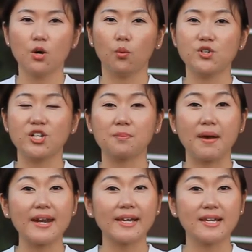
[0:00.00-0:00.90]
which in
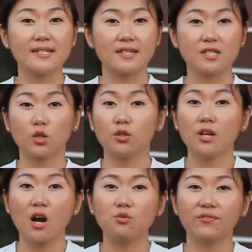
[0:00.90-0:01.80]
many cases could
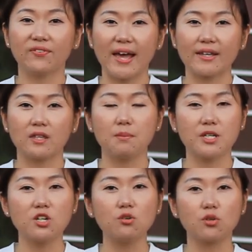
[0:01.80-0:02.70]
not reflect the
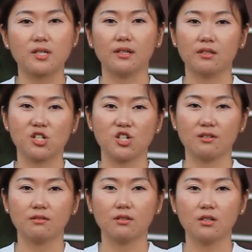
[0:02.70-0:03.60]
material's condition.